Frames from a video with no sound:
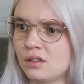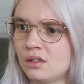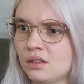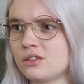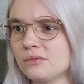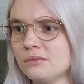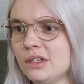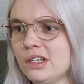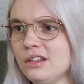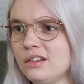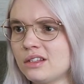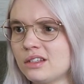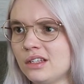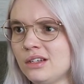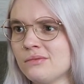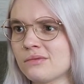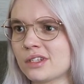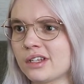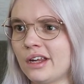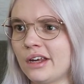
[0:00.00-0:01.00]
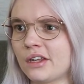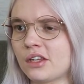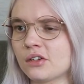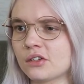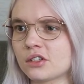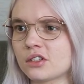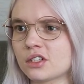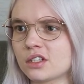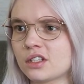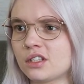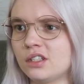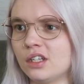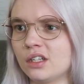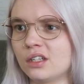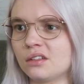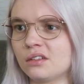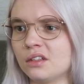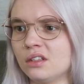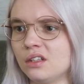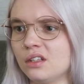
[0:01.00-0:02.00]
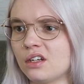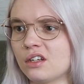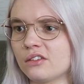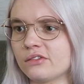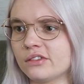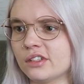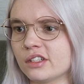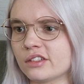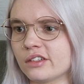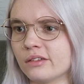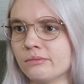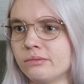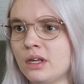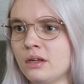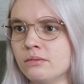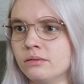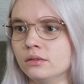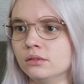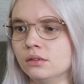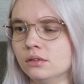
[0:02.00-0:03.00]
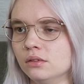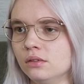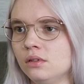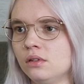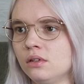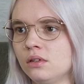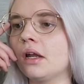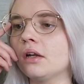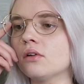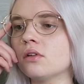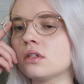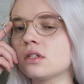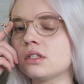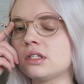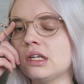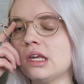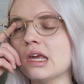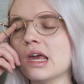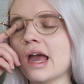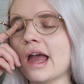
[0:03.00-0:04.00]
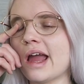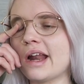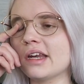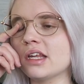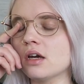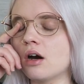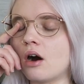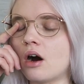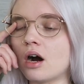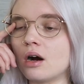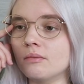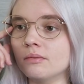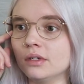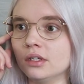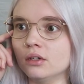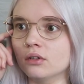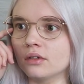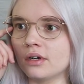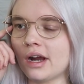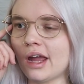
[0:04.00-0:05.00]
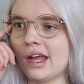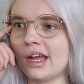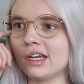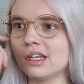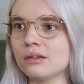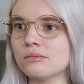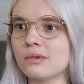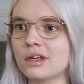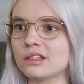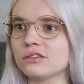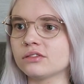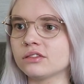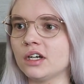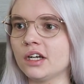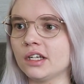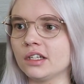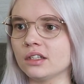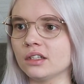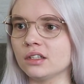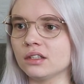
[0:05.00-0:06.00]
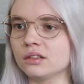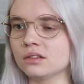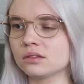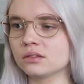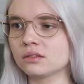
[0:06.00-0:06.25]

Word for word: To me it seems like you're just killing a lot of innocent people. I don't see any army or any man fighting.